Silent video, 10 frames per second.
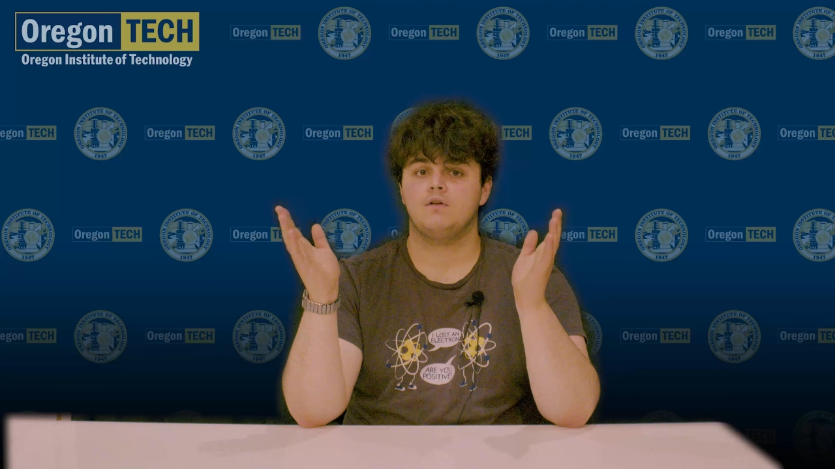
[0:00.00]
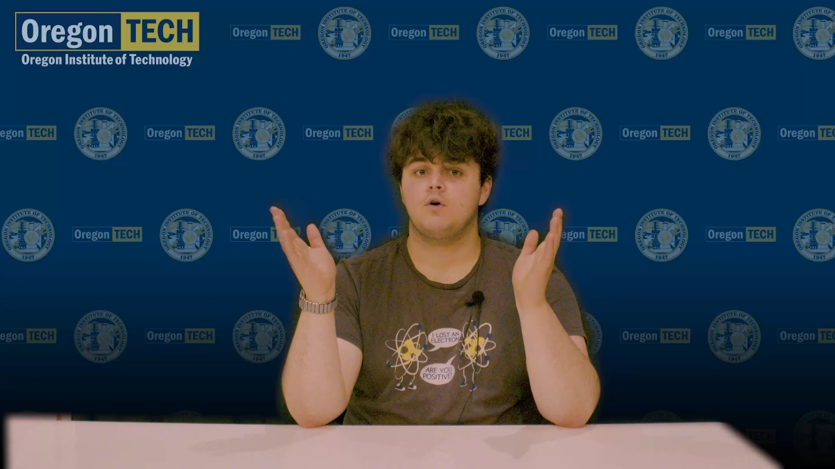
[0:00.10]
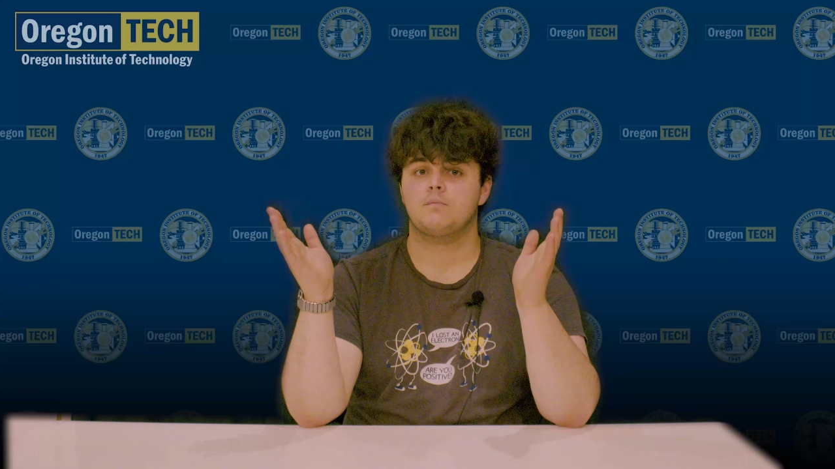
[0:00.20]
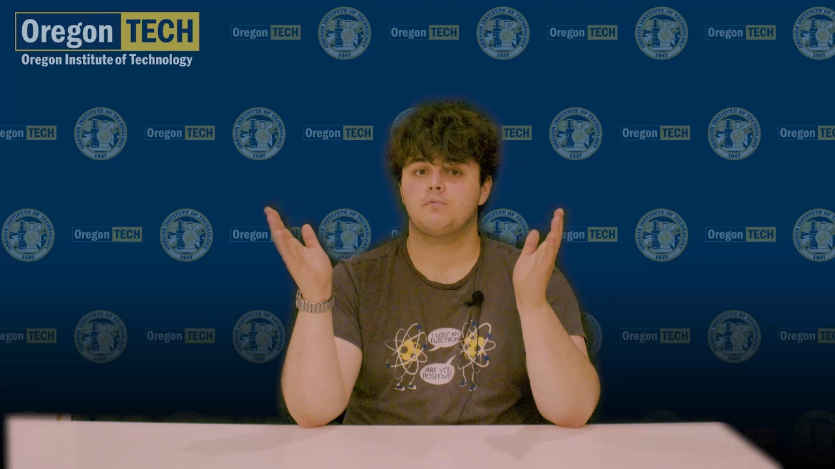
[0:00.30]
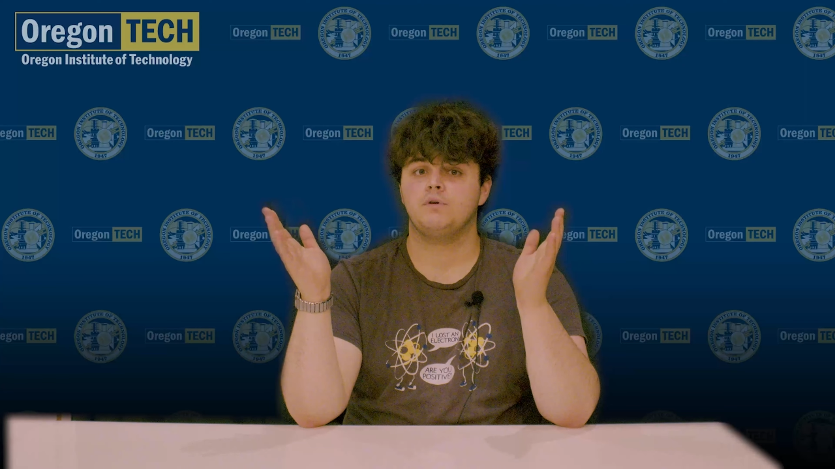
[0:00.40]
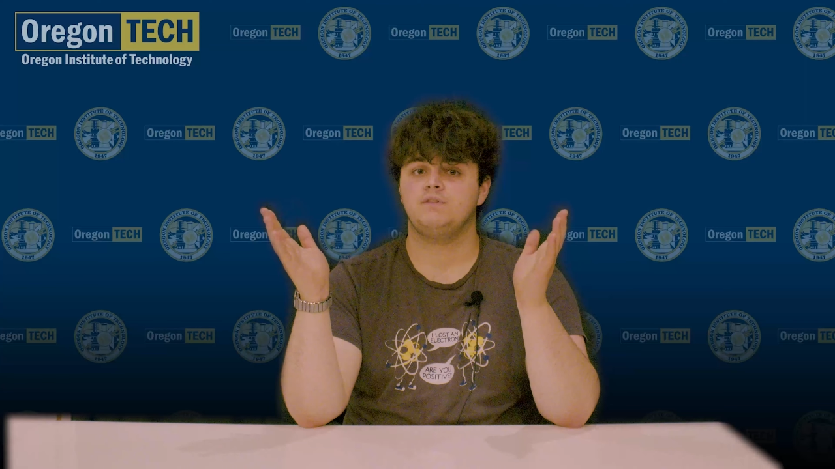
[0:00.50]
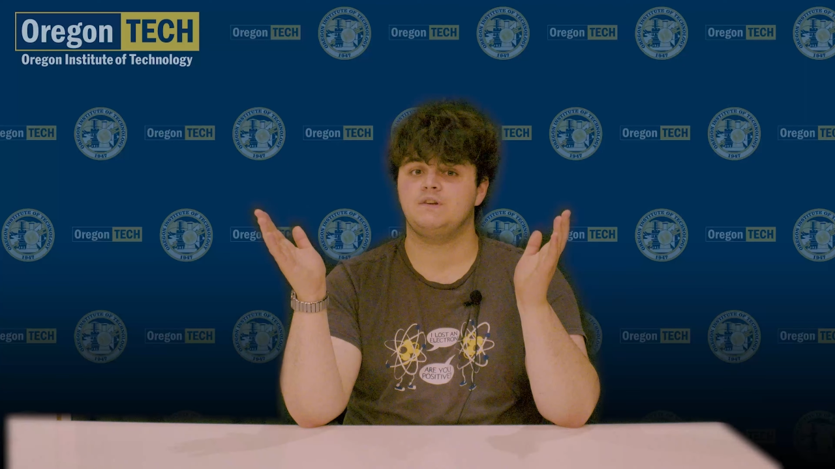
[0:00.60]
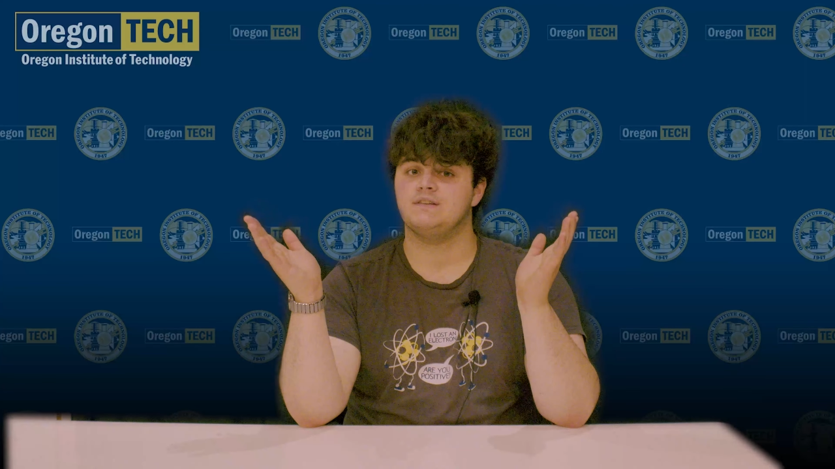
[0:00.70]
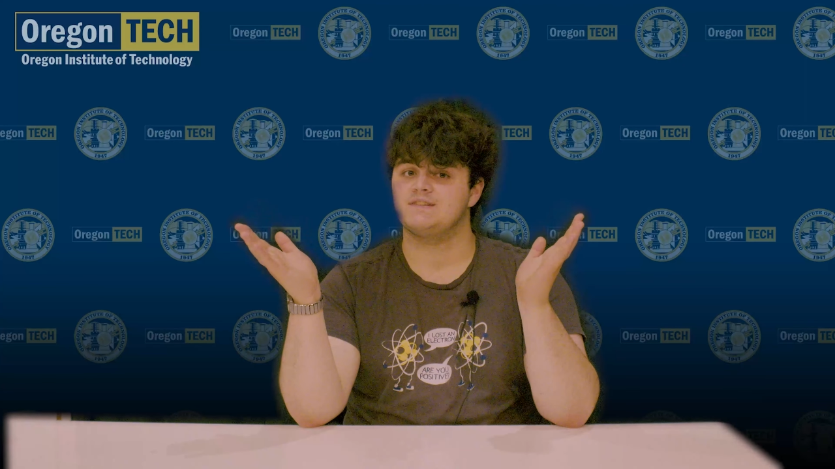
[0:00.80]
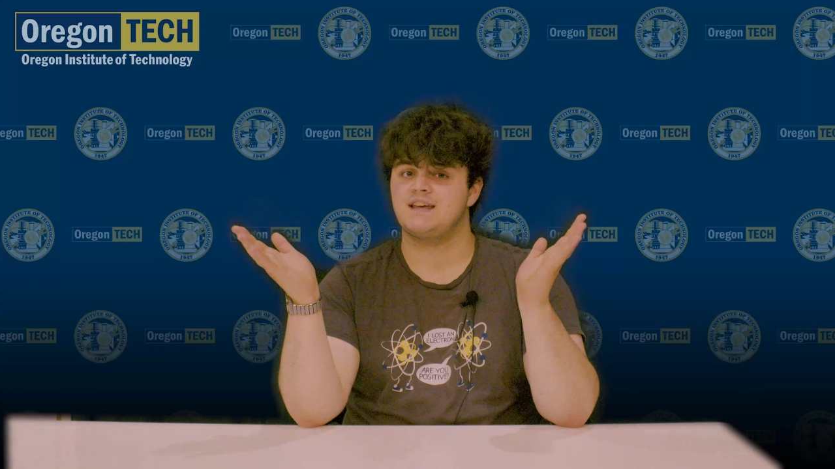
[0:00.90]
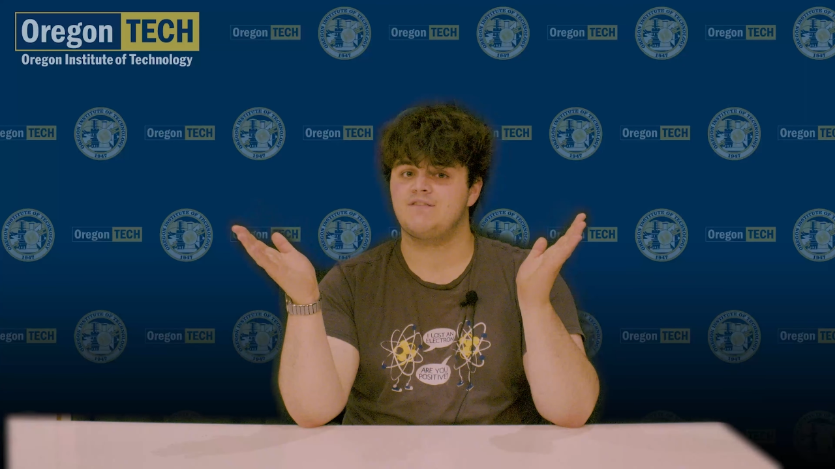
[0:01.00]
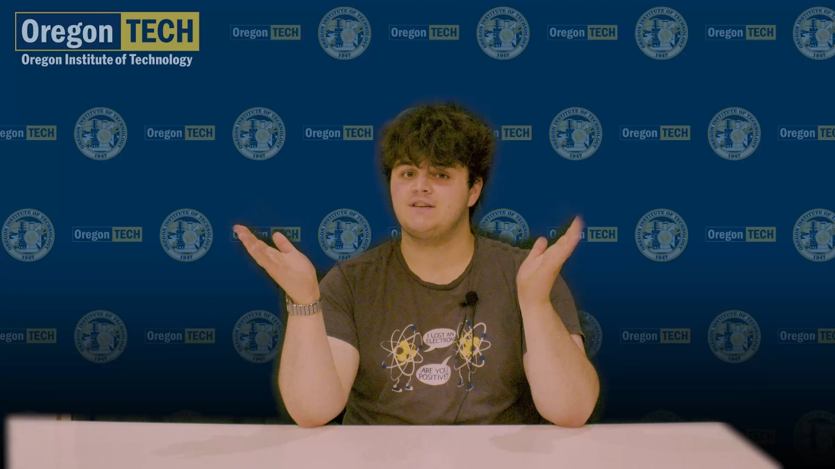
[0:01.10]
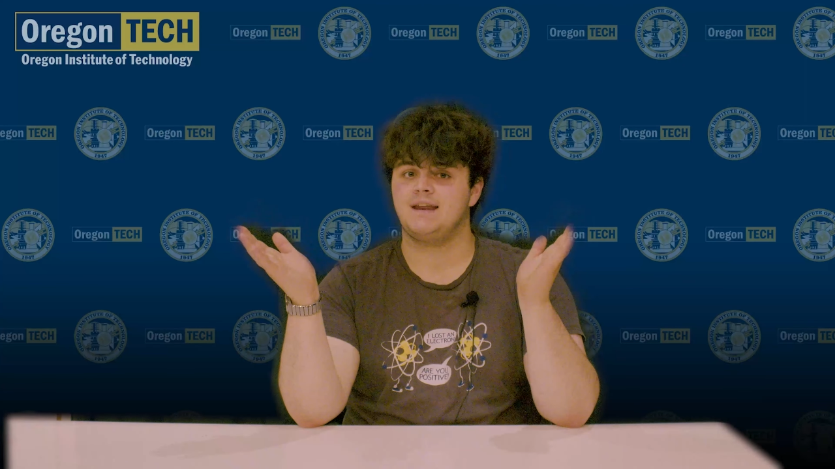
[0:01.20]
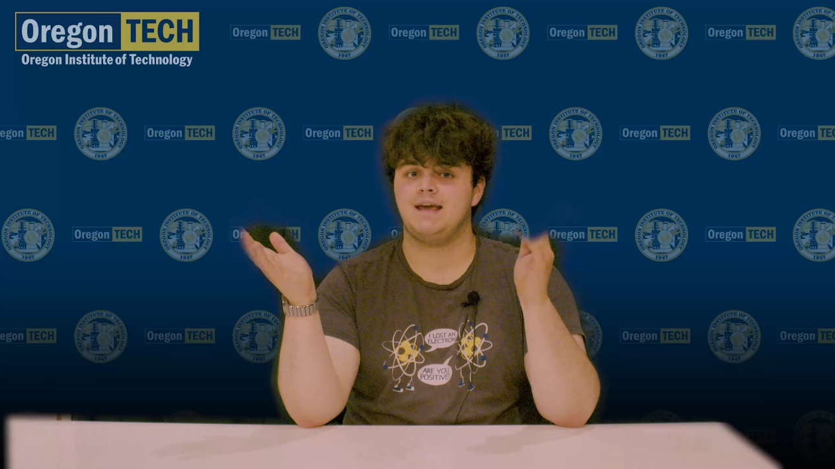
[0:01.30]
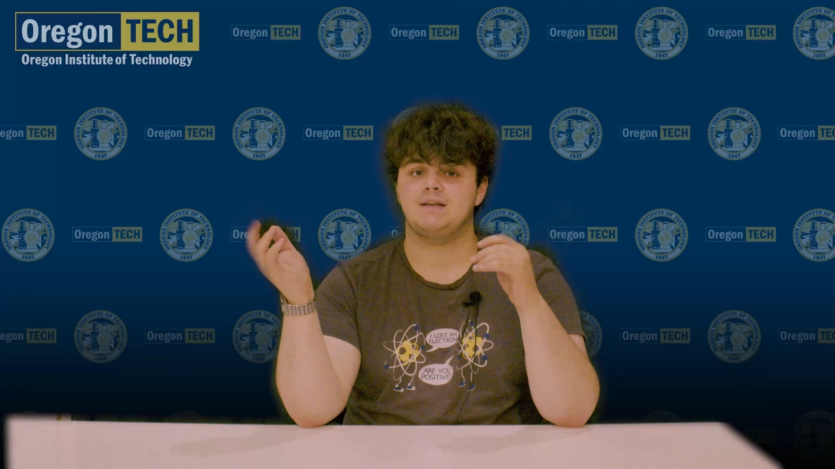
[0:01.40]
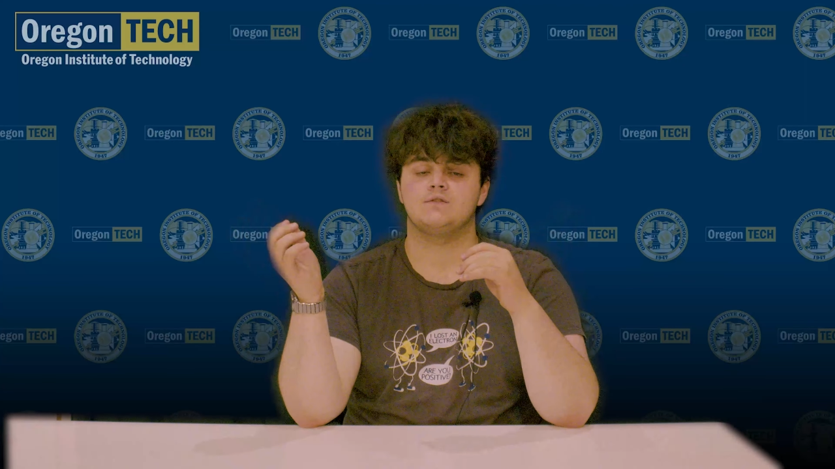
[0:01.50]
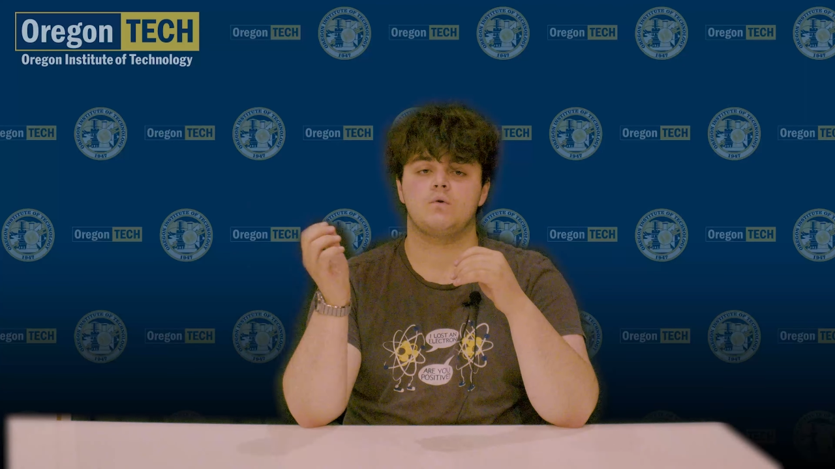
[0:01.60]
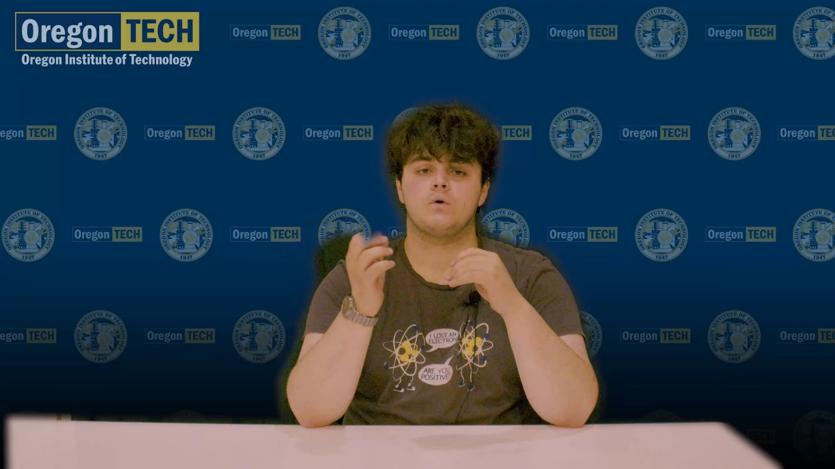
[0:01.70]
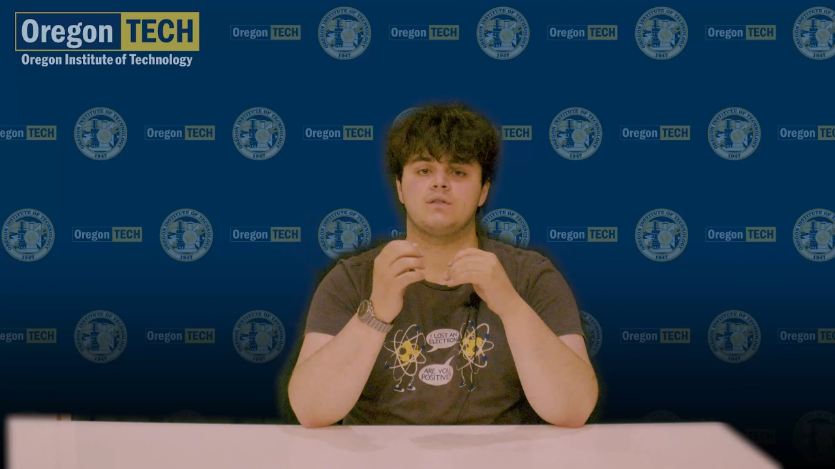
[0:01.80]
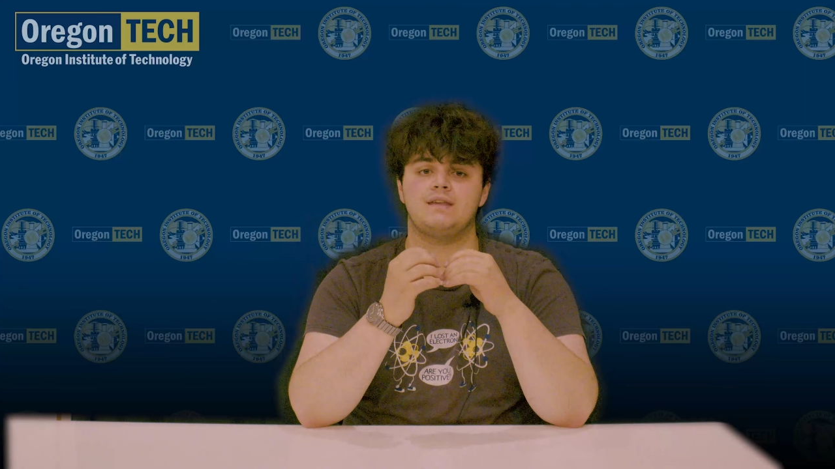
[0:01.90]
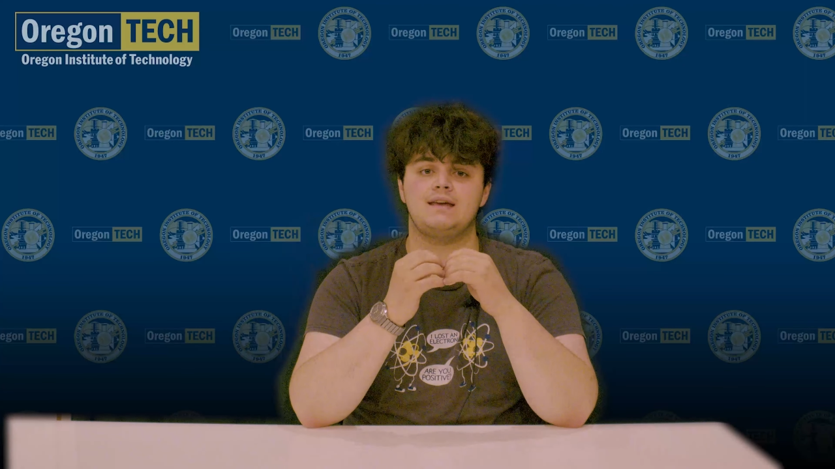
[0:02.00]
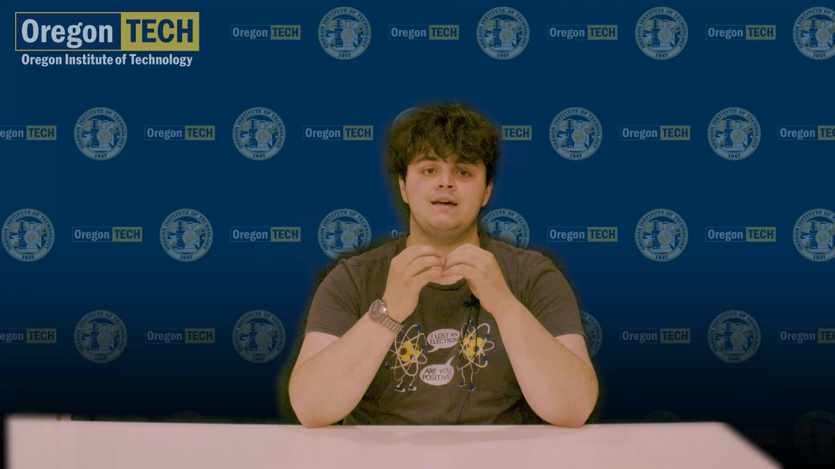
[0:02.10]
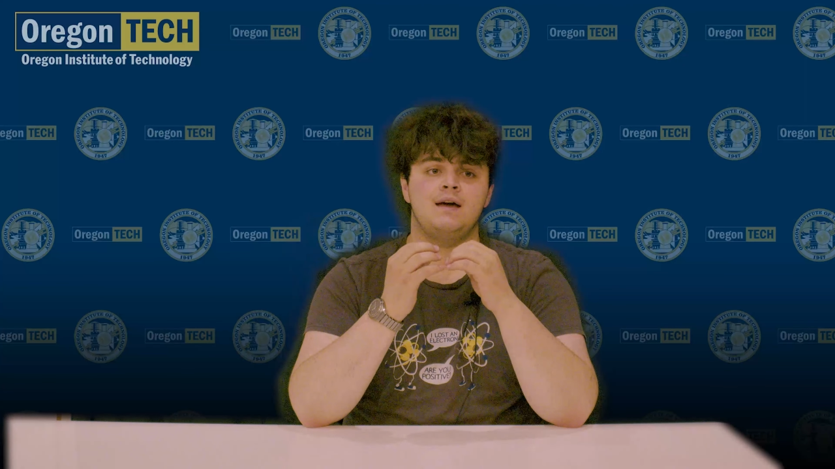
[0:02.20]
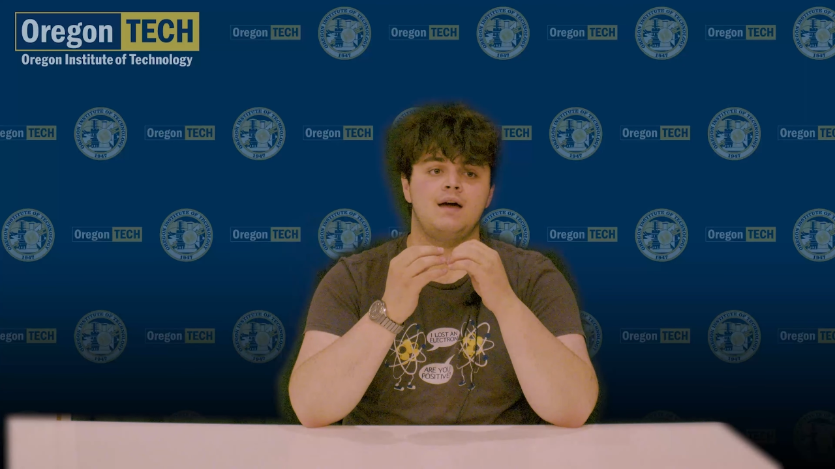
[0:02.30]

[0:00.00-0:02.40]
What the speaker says: go to prison in 7 days," or the